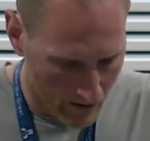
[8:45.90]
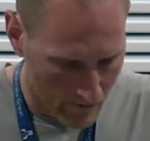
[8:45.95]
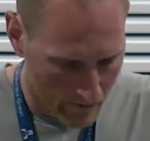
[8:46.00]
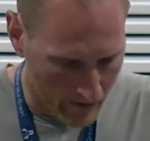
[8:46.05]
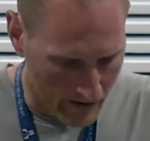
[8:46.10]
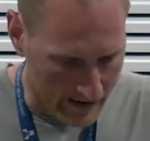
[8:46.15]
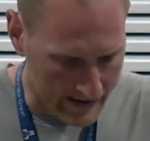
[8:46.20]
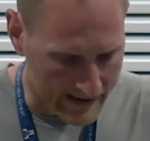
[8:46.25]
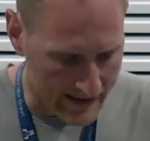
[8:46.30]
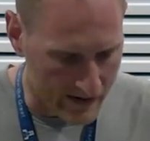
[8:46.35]

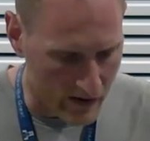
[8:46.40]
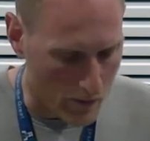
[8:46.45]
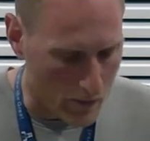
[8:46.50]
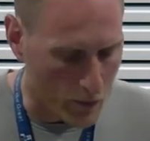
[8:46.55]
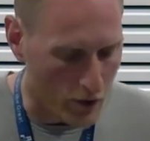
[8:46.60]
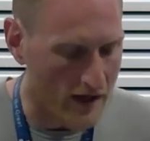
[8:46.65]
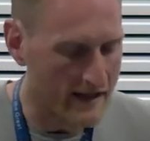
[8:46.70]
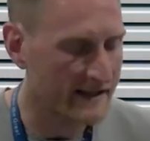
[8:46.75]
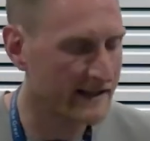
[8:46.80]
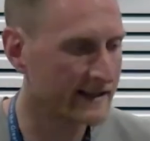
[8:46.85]
Because in the
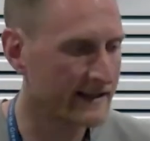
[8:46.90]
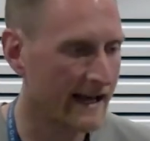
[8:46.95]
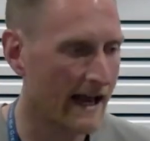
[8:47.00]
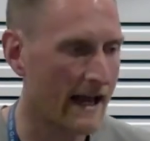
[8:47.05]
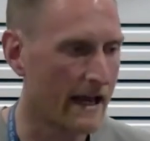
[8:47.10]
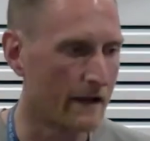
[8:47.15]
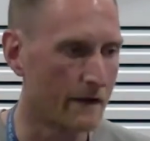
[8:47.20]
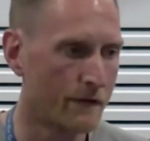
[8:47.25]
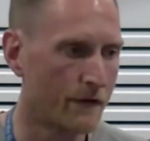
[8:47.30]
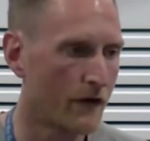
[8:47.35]
present
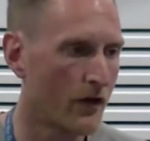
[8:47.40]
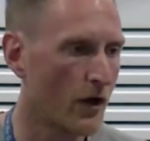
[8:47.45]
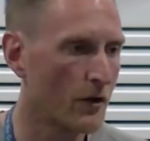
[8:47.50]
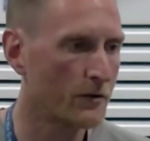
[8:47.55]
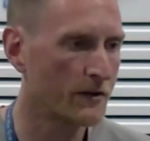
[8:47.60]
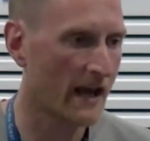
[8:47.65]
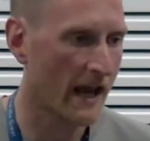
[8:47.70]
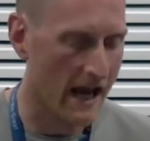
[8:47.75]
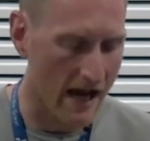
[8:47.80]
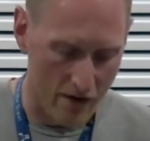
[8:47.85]
day, for
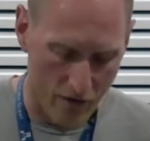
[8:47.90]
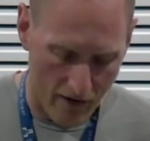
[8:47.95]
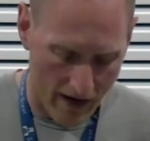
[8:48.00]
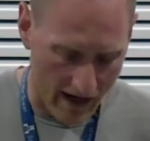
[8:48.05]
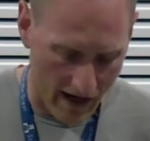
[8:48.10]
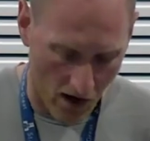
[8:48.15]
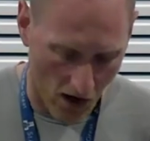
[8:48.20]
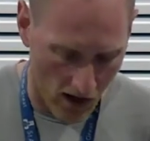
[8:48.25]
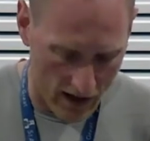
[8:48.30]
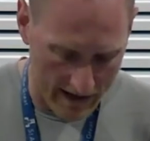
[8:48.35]
those
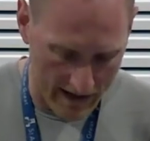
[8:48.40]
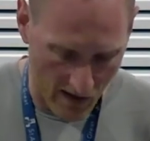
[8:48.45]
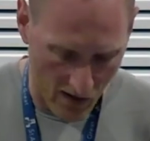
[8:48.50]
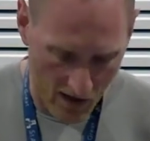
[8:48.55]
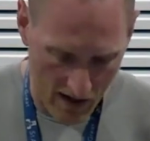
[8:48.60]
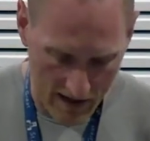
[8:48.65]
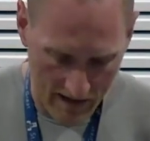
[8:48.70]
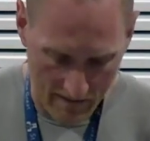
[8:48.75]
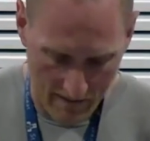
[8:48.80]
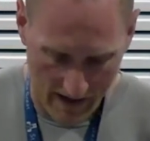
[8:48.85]
hearing
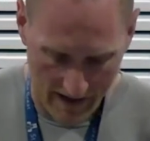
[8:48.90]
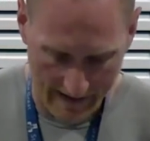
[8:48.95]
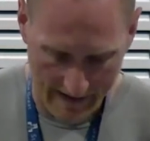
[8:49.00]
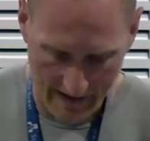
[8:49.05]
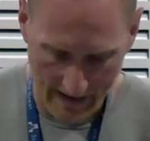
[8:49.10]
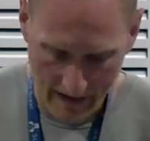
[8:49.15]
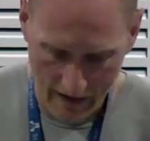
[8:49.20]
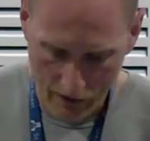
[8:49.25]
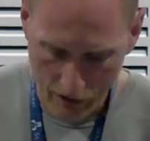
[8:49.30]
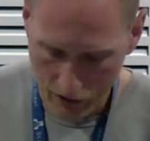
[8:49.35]
Isaiah's
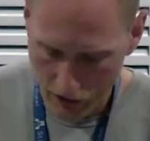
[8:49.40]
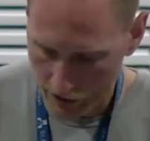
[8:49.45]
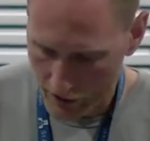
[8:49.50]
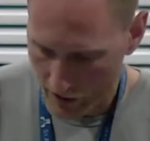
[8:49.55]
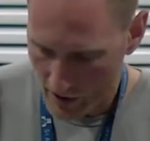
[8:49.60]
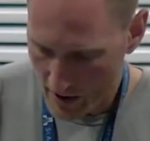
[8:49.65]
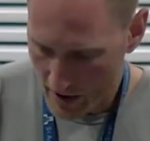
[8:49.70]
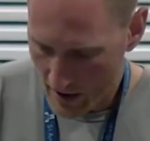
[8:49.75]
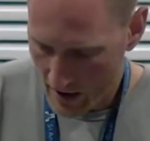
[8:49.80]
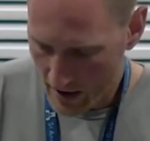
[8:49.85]

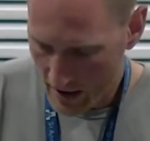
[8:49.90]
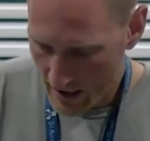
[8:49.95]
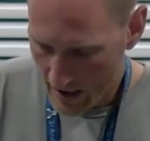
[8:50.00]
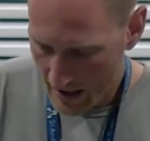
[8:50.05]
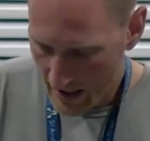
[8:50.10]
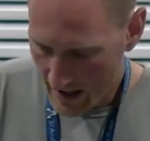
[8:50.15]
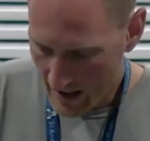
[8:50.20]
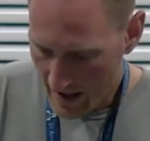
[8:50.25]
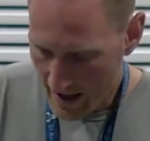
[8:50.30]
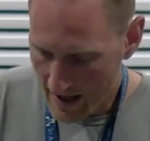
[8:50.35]
message,
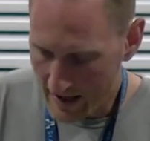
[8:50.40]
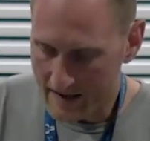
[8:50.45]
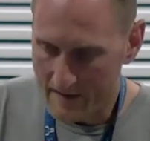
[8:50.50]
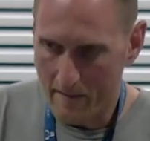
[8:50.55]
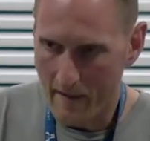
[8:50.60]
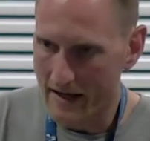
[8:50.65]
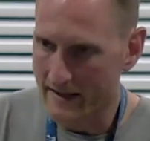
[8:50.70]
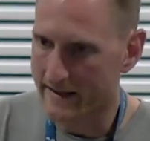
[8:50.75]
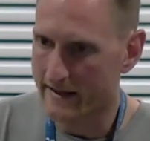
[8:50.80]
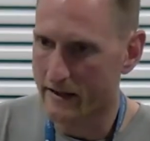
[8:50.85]
his
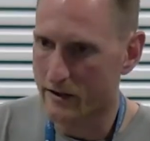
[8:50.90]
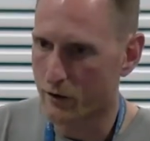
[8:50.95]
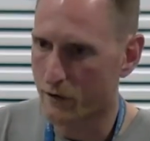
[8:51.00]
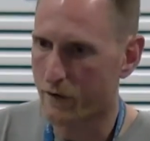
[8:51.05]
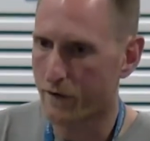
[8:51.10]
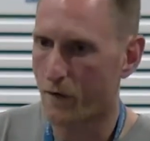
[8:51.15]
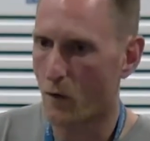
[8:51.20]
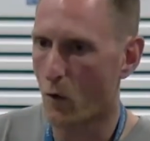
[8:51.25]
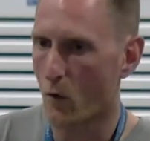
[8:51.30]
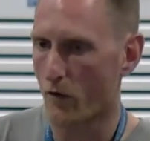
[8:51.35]
message
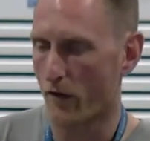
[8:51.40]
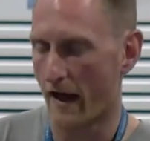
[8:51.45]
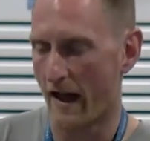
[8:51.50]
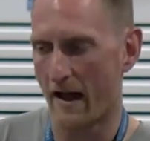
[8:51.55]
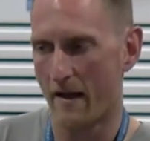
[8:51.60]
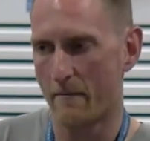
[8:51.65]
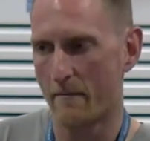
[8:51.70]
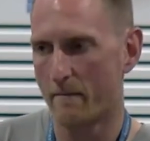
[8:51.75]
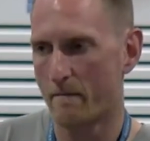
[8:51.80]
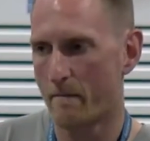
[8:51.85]
for
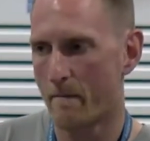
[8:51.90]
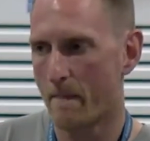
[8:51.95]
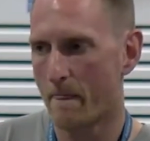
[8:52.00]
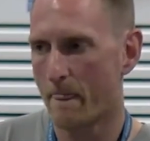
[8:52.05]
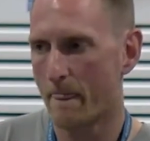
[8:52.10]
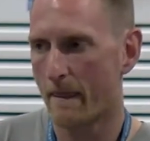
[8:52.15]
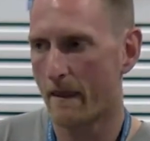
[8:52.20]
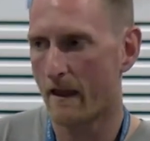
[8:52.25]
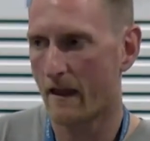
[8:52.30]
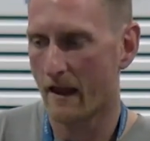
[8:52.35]
them
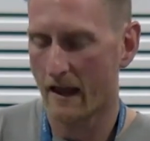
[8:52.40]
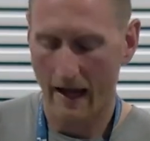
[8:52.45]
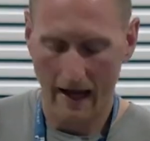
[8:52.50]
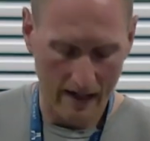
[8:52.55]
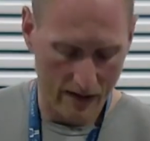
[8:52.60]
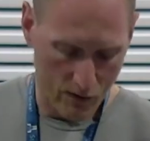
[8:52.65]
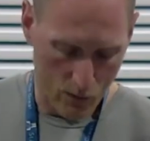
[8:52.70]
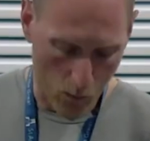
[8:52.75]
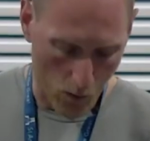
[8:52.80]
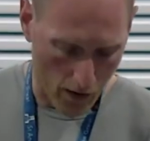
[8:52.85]

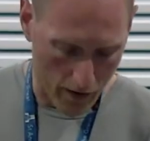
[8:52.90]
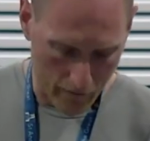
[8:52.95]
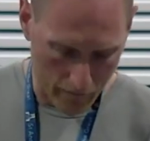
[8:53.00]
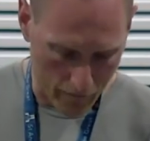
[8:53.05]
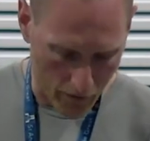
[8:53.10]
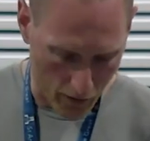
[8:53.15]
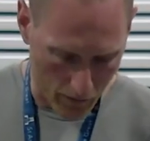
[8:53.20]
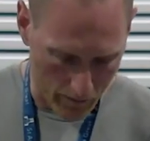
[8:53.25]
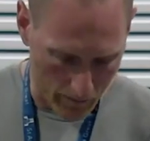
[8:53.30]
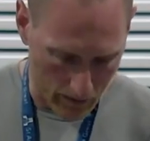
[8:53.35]
is one
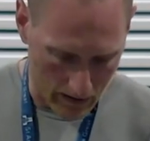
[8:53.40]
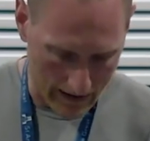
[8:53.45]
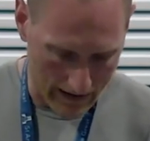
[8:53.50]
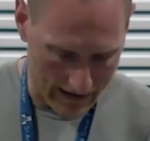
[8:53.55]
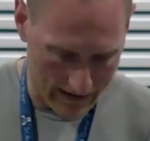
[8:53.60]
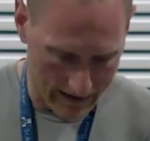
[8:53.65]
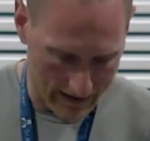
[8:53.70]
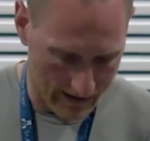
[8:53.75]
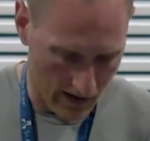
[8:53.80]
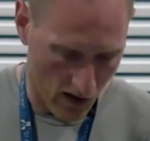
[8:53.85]
of
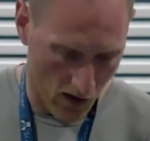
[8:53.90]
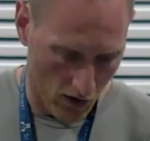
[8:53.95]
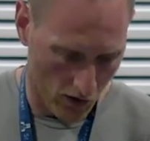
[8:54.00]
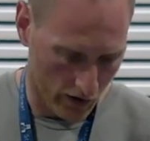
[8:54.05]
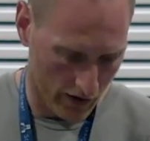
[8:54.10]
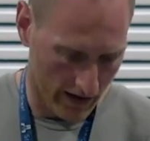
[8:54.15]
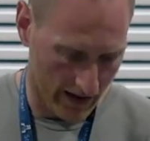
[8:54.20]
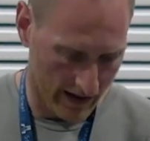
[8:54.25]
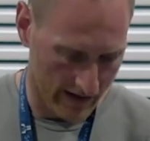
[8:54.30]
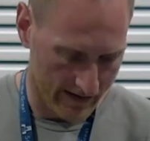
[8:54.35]
complete
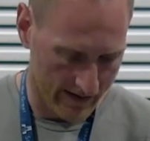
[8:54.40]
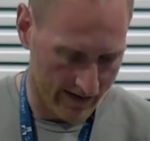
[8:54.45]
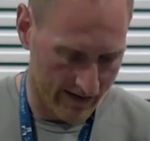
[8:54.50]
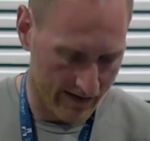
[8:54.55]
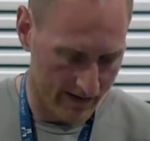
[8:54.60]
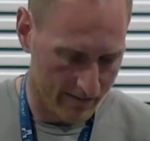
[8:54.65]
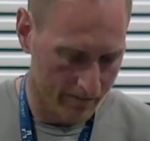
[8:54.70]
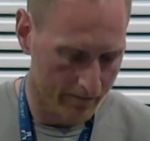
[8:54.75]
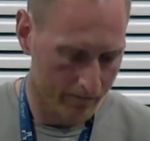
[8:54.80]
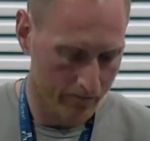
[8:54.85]

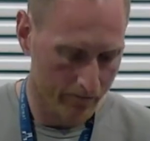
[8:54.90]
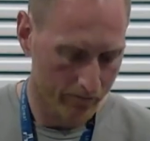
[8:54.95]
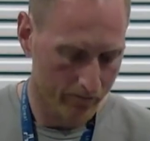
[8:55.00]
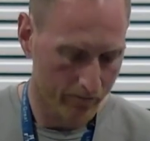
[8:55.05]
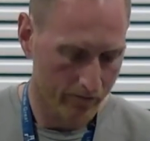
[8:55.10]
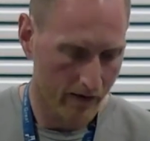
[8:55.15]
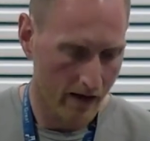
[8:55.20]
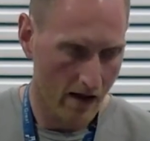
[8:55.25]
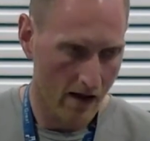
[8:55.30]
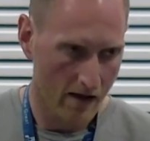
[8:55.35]
darkness.
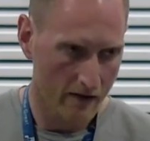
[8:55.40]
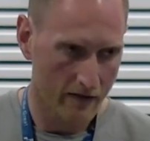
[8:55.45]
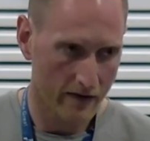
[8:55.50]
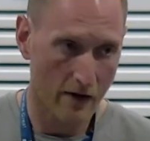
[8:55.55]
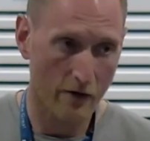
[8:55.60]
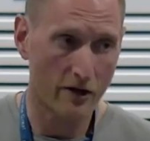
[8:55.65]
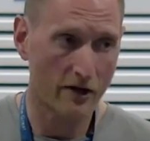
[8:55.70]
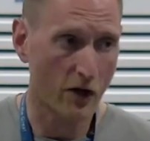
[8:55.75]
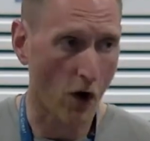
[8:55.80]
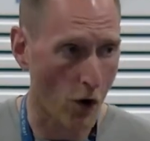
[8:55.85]

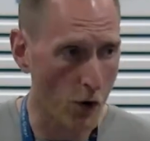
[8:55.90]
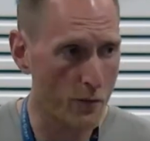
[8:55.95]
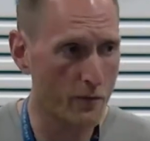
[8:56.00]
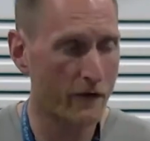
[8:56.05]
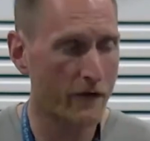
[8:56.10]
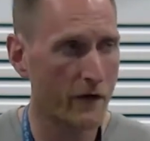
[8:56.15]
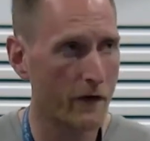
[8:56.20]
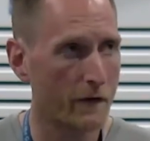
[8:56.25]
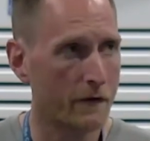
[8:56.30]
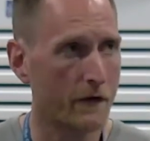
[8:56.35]
There is hope
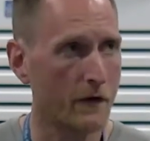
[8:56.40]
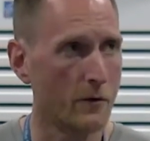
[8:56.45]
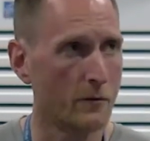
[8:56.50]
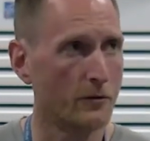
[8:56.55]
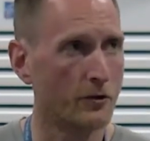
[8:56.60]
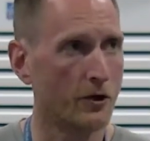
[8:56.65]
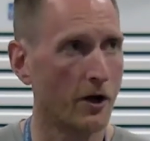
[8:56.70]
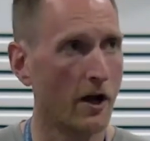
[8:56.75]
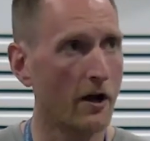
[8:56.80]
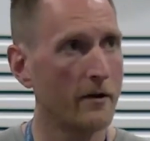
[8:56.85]
for the
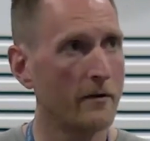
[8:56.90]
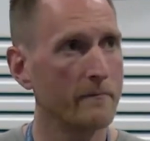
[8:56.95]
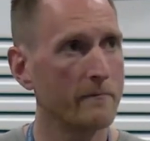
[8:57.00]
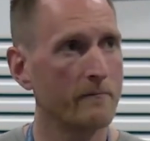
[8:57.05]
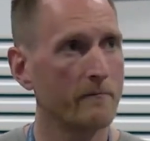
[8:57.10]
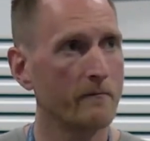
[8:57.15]
future,